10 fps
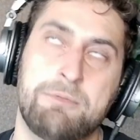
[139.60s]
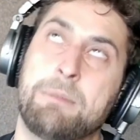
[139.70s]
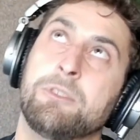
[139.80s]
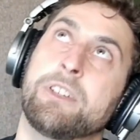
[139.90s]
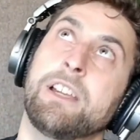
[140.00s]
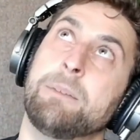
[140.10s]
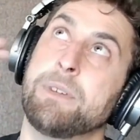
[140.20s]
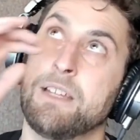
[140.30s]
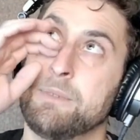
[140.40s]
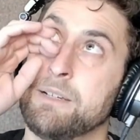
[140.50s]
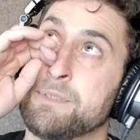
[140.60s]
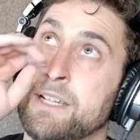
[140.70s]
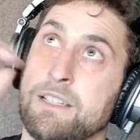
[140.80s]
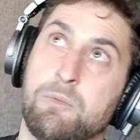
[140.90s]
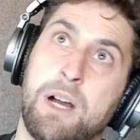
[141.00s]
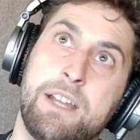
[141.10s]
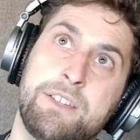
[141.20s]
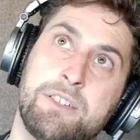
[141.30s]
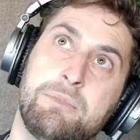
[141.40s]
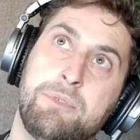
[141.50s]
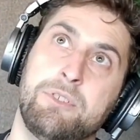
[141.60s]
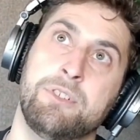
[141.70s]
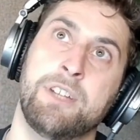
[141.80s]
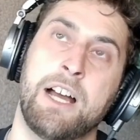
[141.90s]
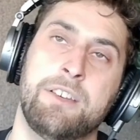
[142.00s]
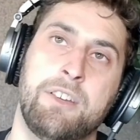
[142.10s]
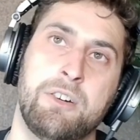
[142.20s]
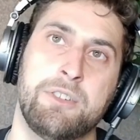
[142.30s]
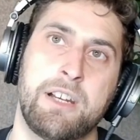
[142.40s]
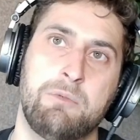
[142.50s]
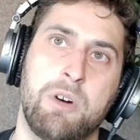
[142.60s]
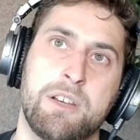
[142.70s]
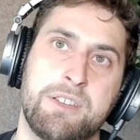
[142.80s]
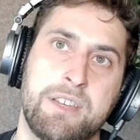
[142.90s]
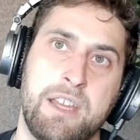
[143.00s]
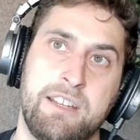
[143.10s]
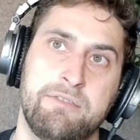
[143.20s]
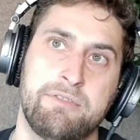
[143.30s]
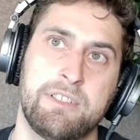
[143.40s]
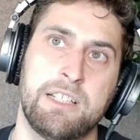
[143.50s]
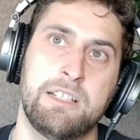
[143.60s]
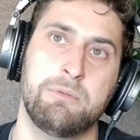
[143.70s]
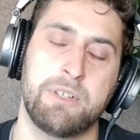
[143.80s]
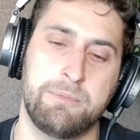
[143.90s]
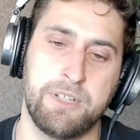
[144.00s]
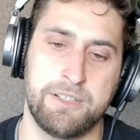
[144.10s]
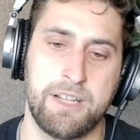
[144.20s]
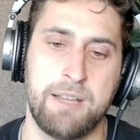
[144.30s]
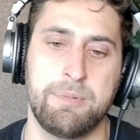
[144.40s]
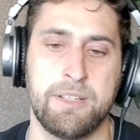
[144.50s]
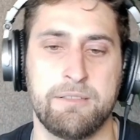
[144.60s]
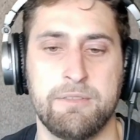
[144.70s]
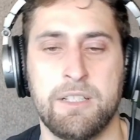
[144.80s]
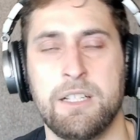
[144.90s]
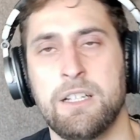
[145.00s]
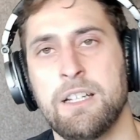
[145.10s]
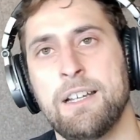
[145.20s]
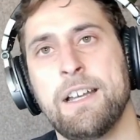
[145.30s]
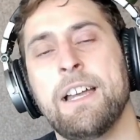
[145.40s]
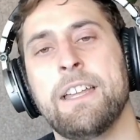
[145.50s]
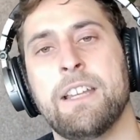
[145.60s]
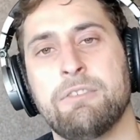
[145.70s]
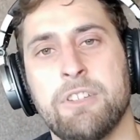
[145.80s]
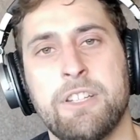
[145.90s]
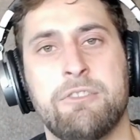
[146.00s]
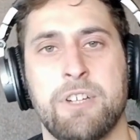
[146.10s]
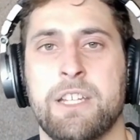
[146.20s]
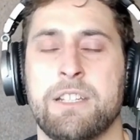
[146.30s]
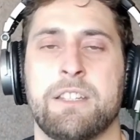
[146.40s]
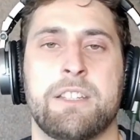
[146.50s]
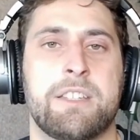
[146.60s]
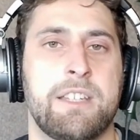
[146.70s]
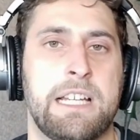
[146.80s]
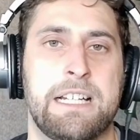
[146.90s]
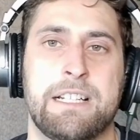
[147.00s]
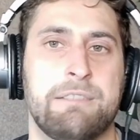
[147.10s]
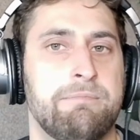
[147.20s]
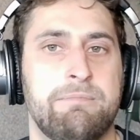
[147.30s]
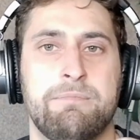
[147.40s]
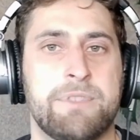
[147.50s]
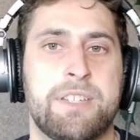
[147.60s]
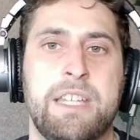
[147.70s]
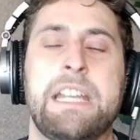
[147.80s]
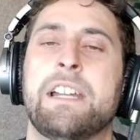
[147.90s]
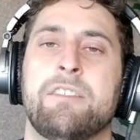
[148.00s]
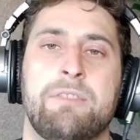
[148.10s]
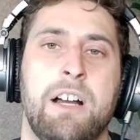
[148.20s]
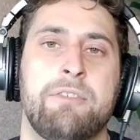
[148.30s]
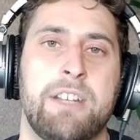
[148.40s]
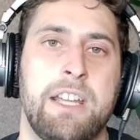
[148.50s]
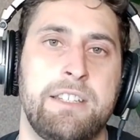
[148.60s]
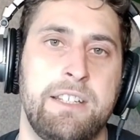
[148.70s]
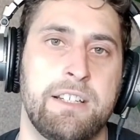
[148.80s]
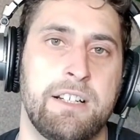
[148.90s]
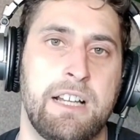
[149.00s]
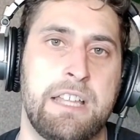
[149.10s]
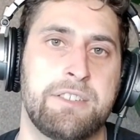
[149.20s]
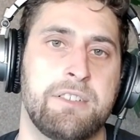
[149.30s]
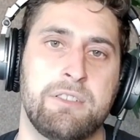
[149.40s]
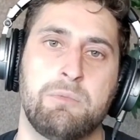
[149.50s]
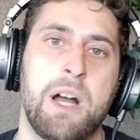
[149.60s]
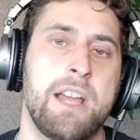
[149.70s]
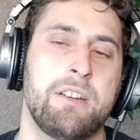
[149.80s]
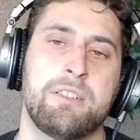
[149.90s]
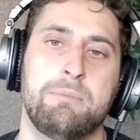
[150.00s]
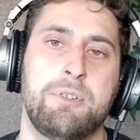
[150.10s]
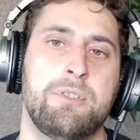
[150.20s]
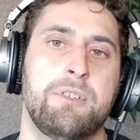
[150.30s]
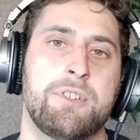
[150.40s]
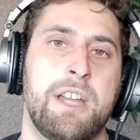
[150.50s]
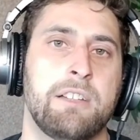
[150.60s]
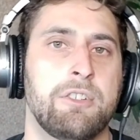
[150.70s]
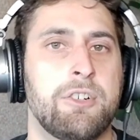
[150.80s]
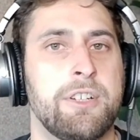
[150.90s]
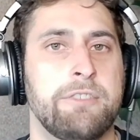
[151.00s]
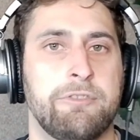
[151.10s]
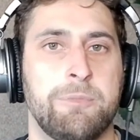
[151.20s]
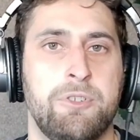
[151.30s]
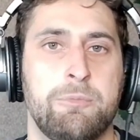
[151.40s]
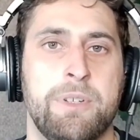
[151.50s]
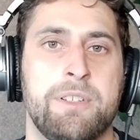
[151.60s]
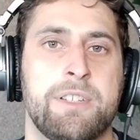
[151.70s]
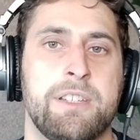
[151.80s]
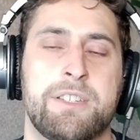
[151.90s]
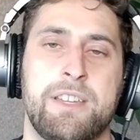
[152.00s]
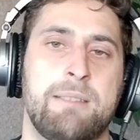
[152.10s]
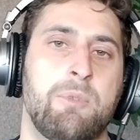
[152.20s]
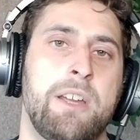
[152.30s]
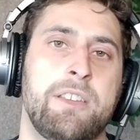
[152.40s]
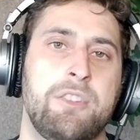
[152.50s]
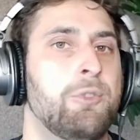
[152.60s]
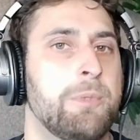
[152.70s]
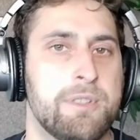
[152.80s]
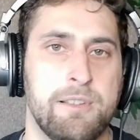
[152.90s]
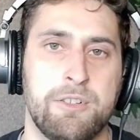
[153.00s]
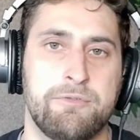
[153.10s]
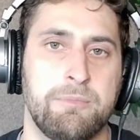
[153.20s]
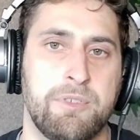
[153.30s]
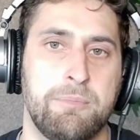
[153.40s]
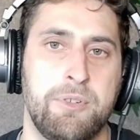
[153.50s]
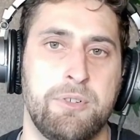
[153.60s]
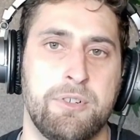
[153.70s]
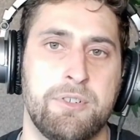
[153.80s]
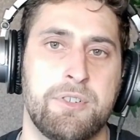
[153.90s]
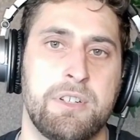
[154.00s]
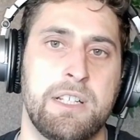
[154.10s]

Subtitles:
looking up at him and him saying like, "Why does the computer not know that I want to save when I'm done typing?" And that really created this seed of an idea as to why are computers not learning from humans in the same way that humans learn from computers.